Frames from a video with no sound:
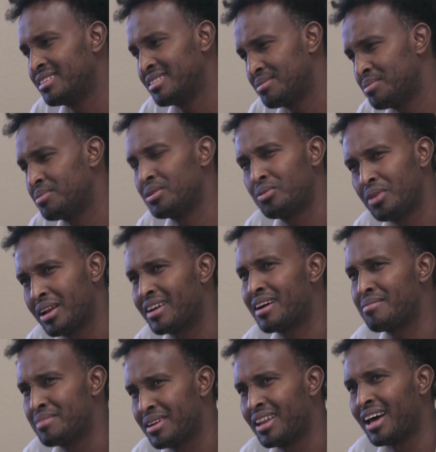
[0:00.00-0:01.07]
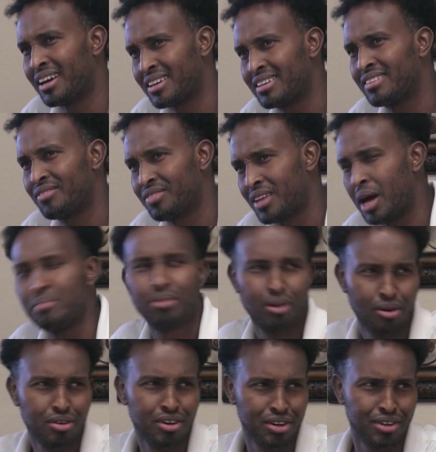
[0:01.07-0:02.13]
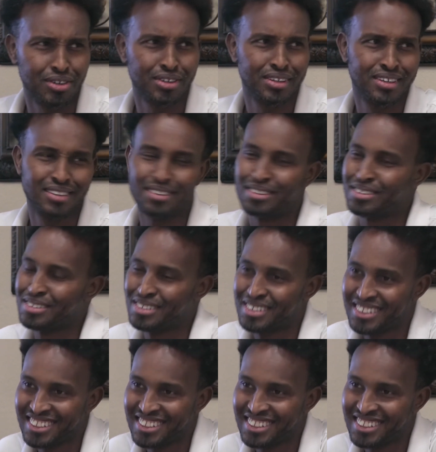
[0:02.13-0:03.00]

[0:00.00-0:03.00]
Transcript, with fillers: these people welcome me like I belong here you know.